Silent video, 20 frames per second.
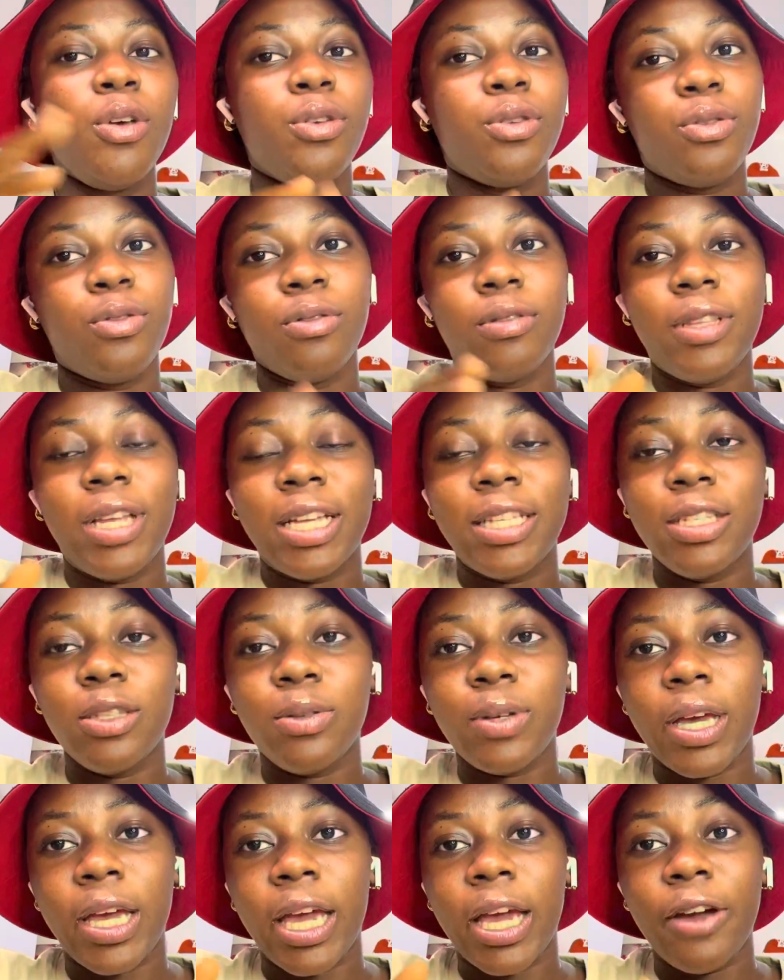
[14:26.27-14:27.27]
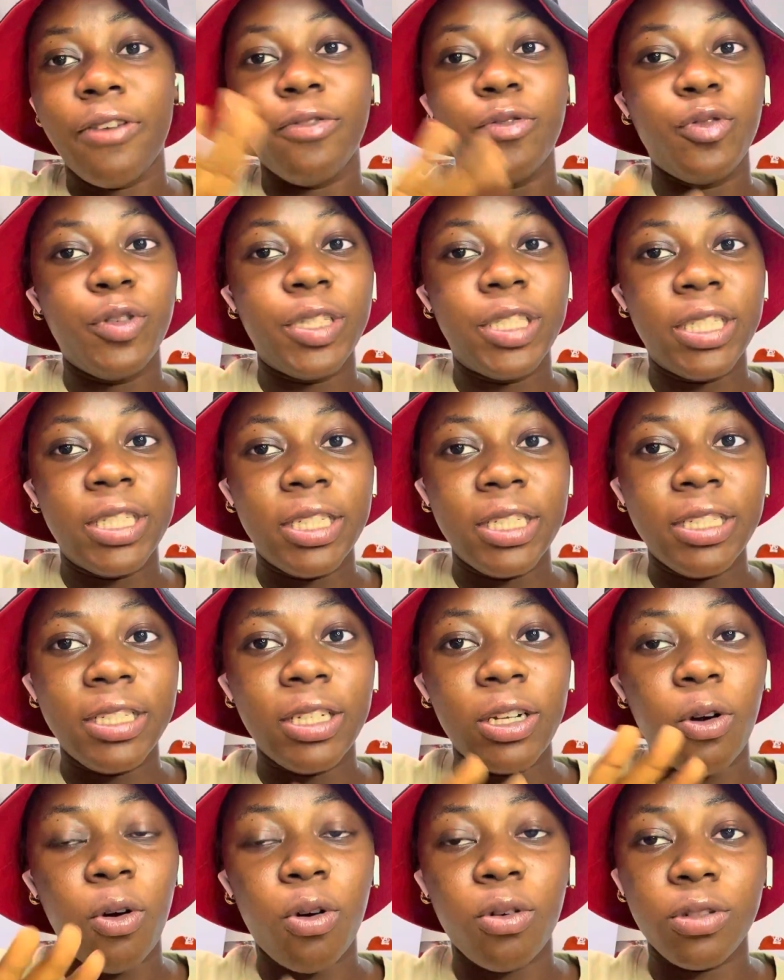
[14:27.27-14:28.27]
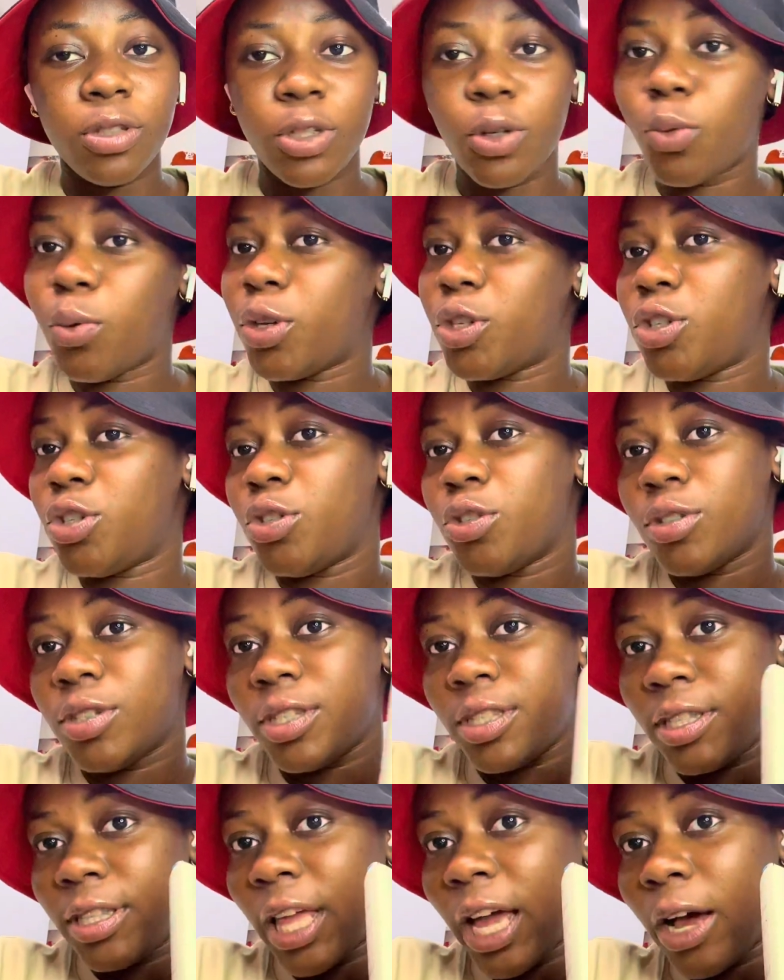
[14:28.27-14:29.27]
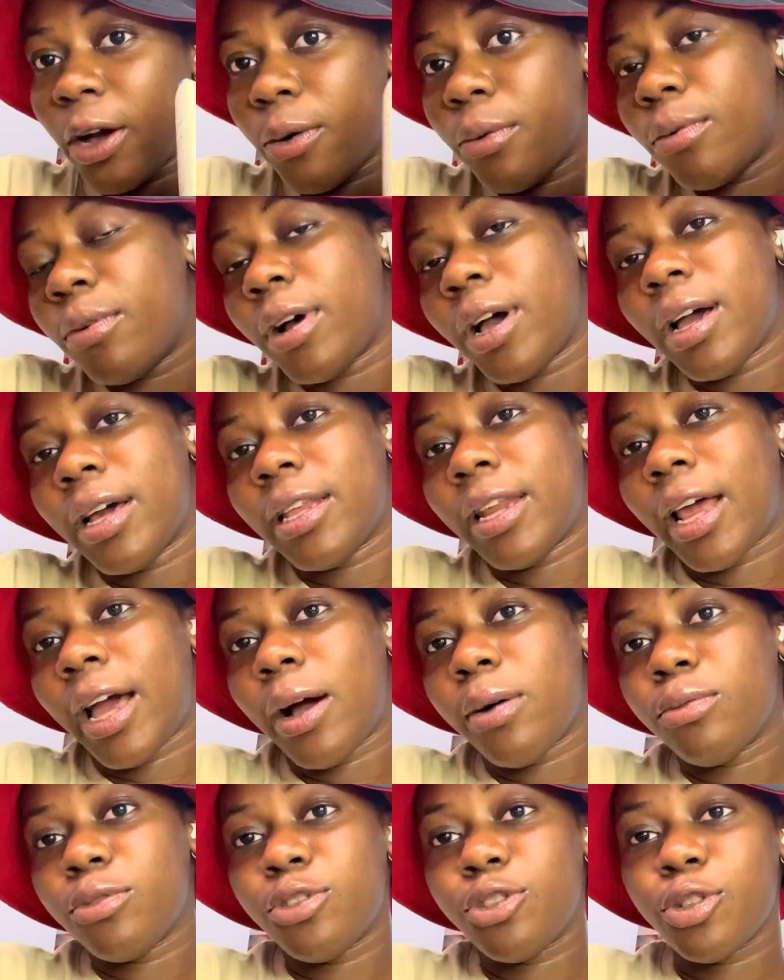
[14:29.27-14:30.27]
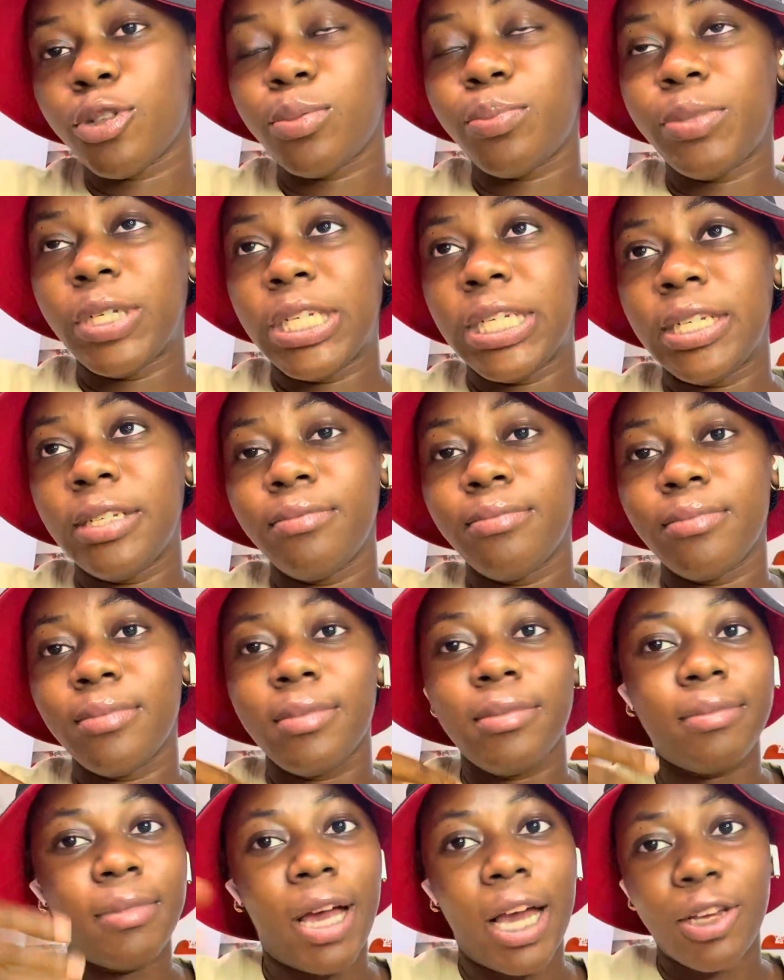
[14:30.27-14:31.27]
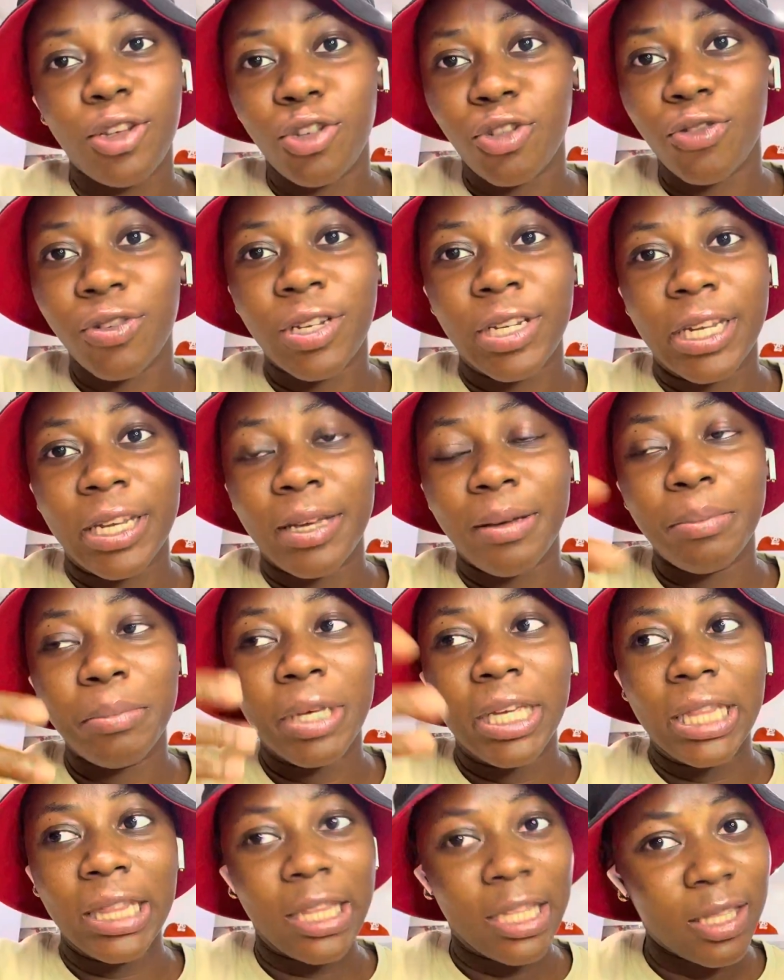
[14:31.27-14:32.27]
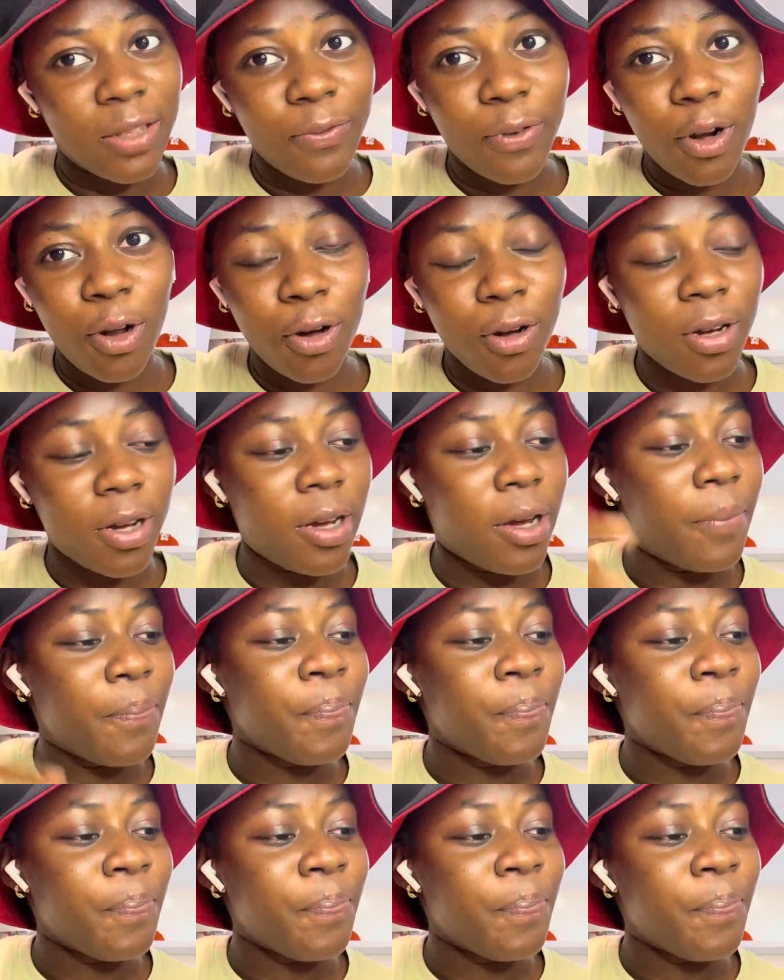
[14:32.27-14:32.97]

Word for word: so that is why i have written all the questions down and i will just be answering them in this vlog